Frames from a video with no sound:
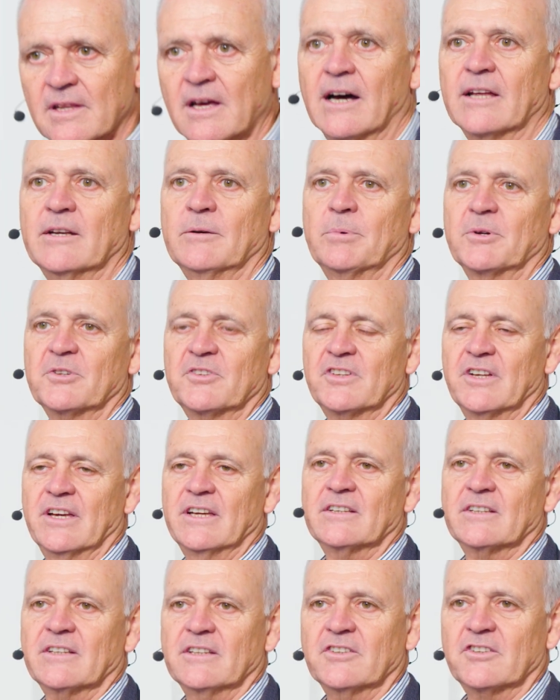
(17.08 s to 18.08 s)

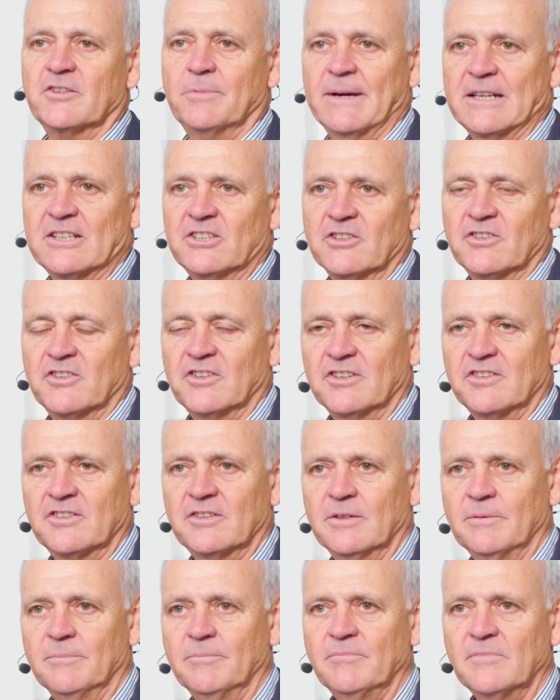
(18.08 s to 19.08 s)
100% inspection
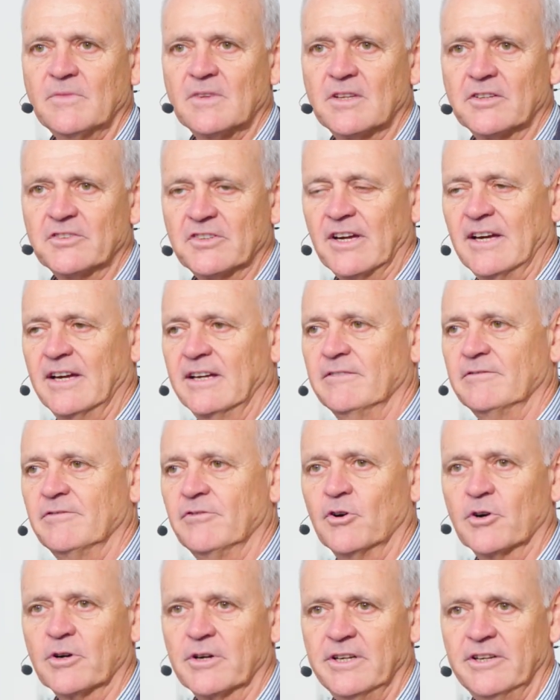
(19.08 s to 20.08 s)
system designed
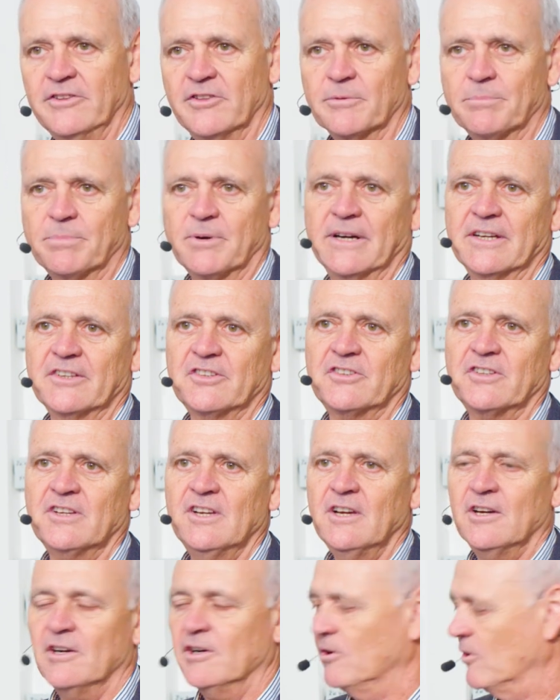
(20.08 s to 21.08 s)
for either press
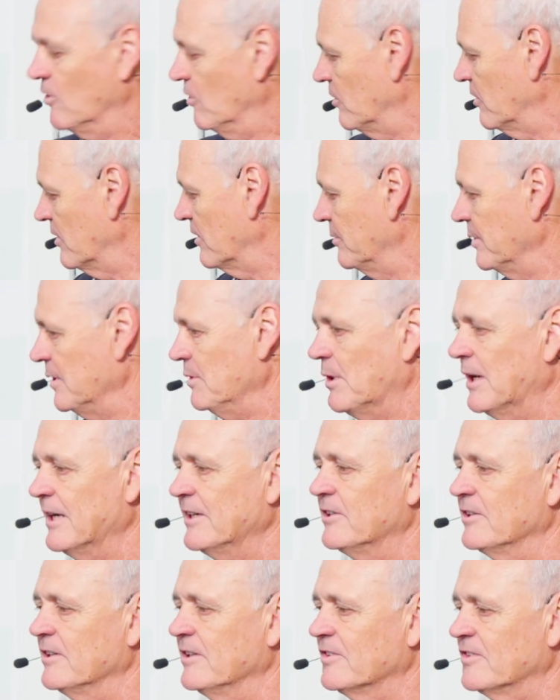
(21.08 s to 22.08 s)
or
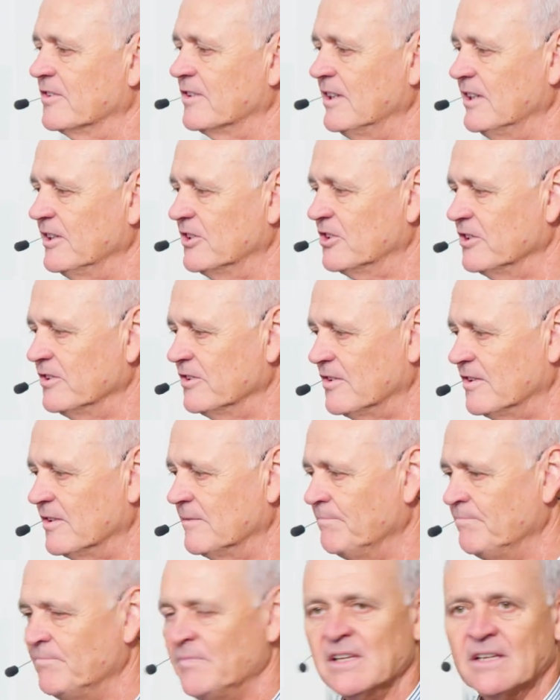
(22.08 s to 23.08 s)
rewinder installations.
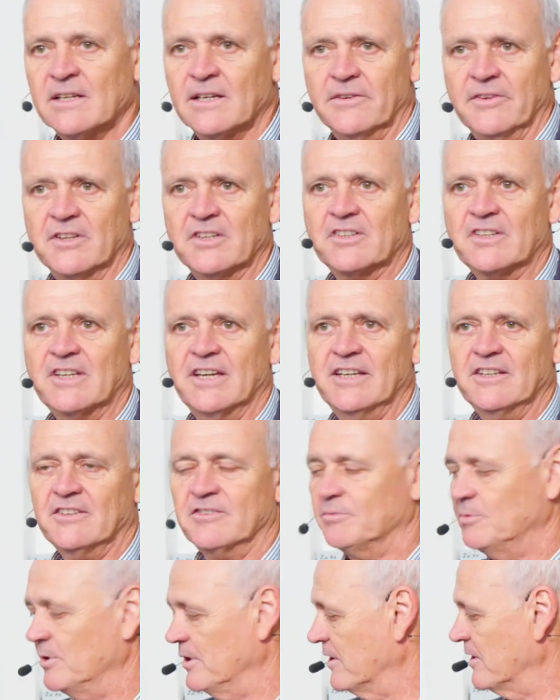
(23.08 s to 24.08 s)
In this
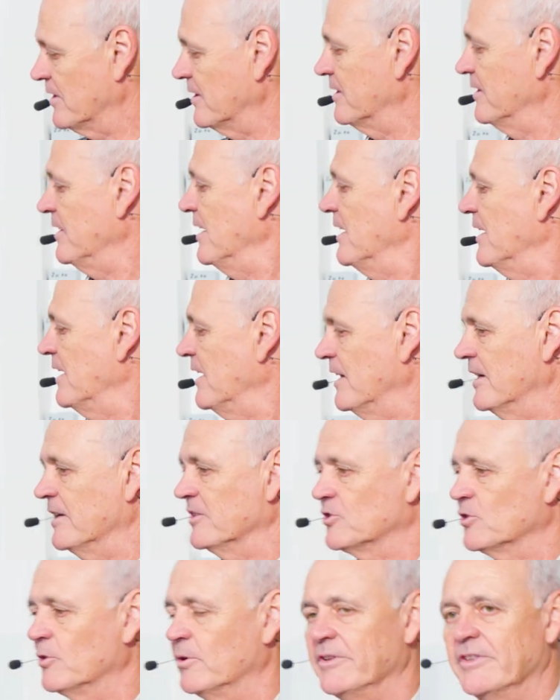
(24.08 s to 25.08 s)
case, we are
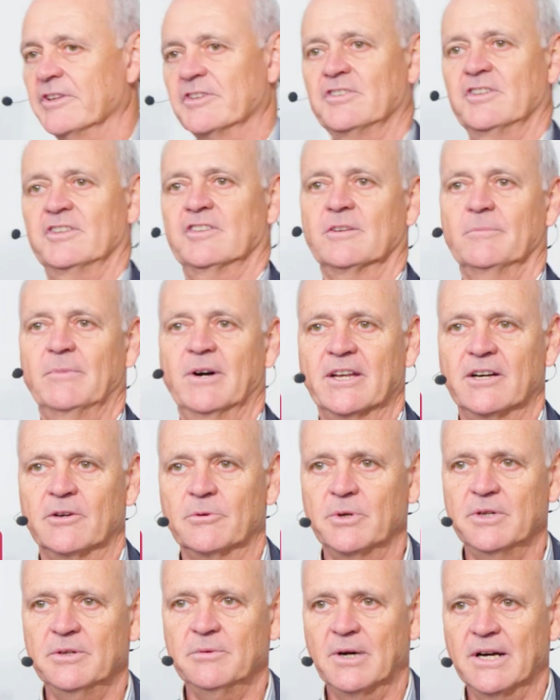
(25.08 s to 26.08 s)
showing the system on a
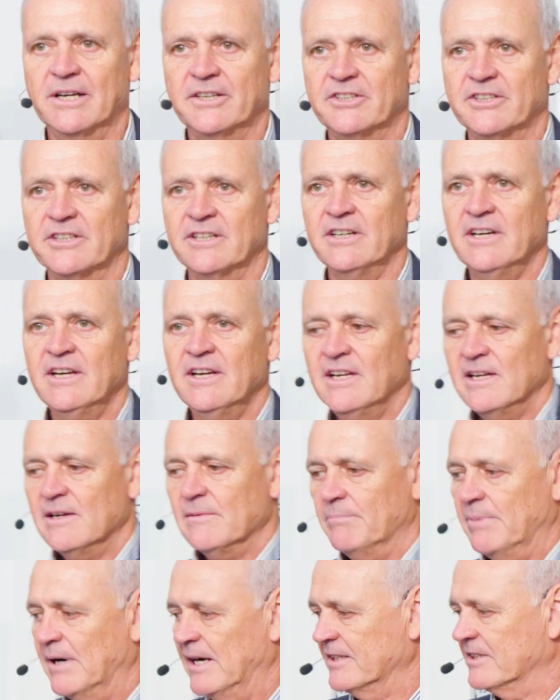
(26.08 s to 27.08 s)
rewinder,
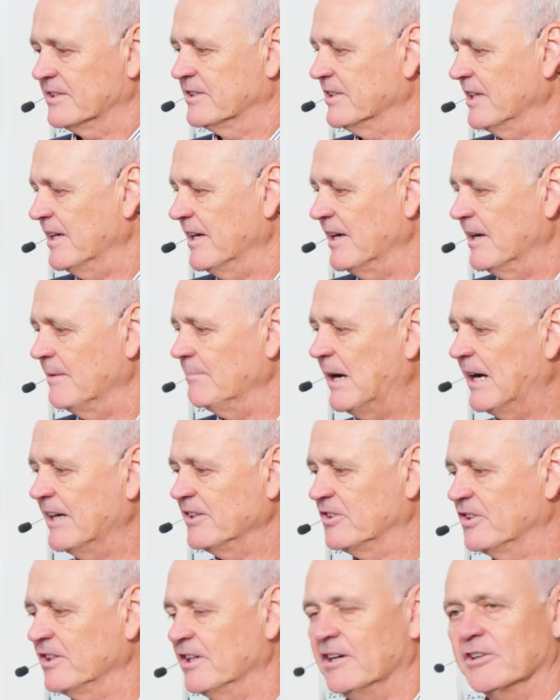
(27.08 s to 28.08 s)
but
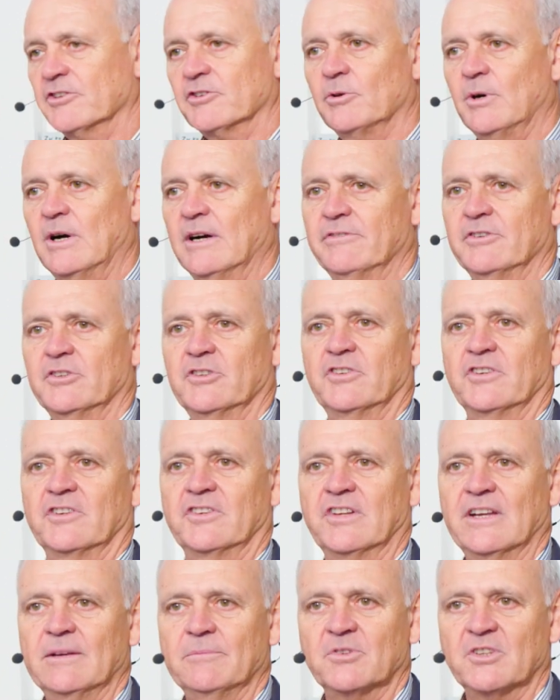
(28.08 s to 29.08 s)
EyeC also offers the
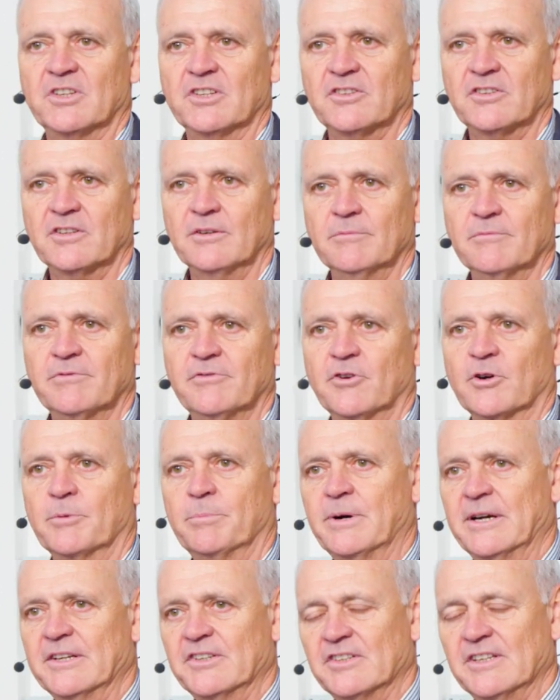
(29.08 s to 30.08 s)
same system for
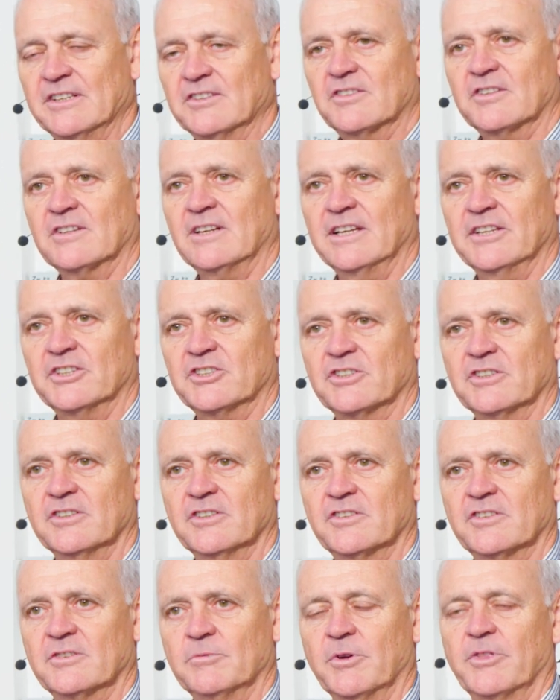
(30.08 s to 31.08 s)
press
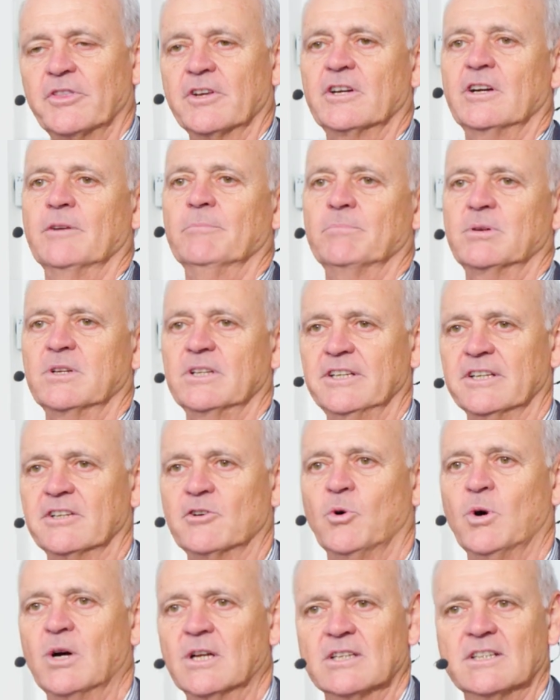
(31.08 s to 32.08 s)
installations with a complete
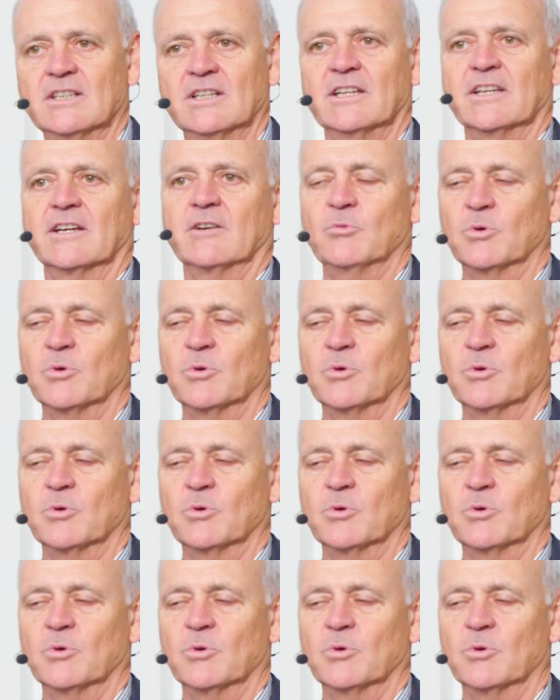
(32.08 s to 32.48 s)
quality link